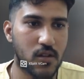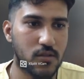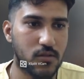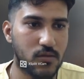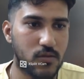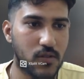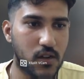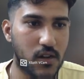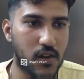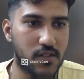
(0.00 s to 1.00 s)
So
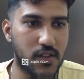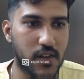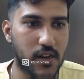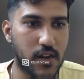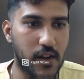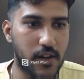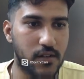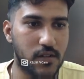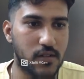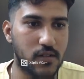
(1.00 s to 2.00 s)
let's say
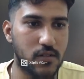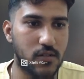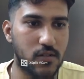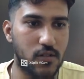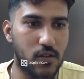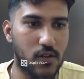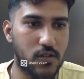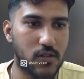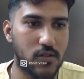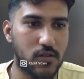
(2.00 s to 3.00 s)
client
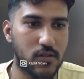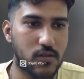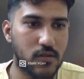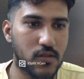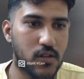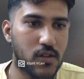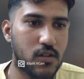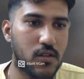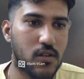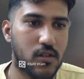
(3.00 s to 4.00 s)
dot
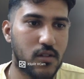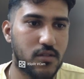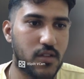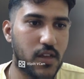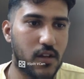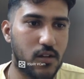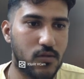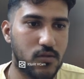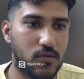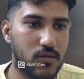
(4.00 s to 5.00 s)
say
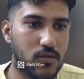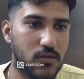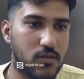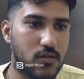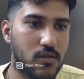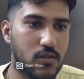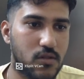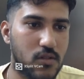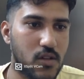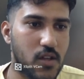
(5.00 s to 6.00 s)
hello.
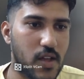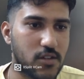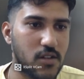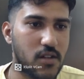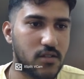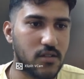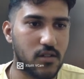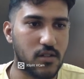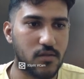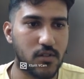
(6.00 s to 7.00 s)
Actually,
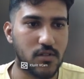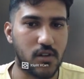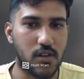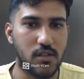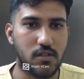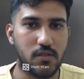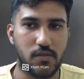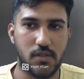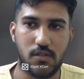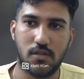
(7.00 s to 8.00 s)
let's first run this. If
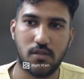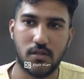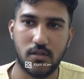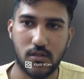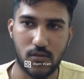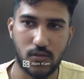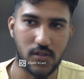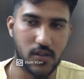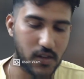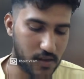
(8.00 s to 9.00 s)
it throws
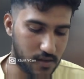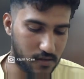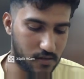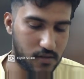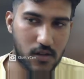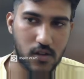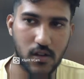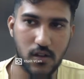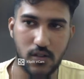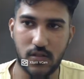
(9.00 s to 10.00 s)
any error,
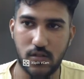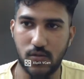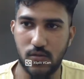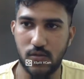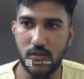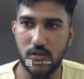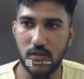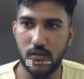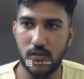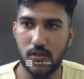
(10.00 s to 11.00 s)
let's say node
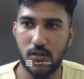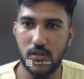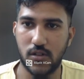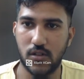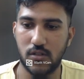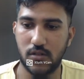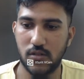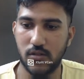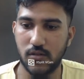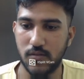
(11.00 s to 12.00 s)

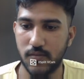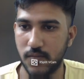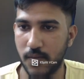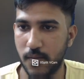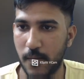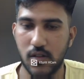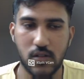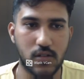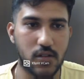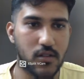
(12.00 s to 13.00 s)
server.js.
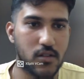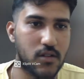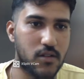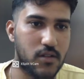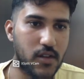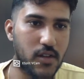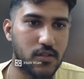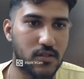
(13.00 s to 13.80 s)
I think it takes